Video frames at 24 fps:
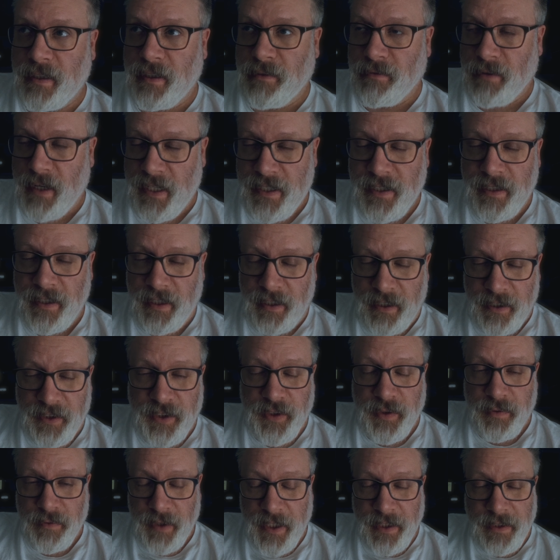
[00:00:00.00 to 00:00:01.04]
the rest of the
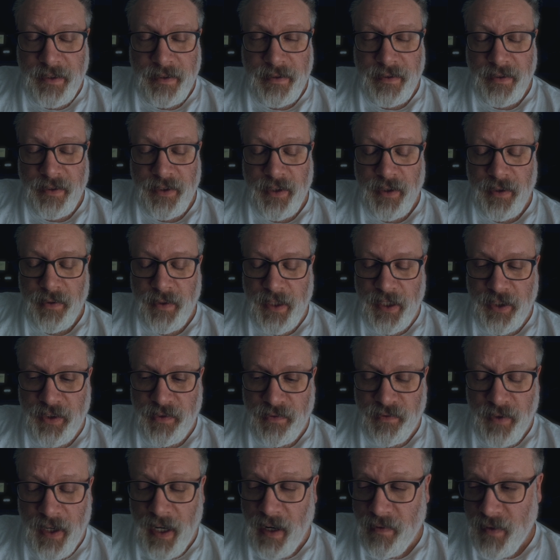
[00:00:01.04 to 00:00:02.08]
issue written. So issue
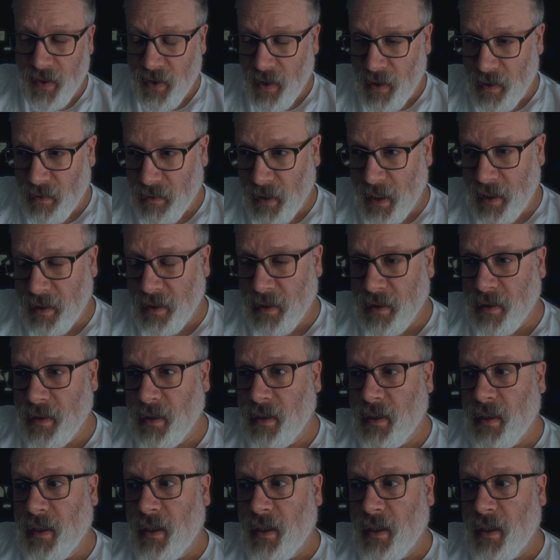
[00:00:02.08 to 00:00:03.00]
5 is all written.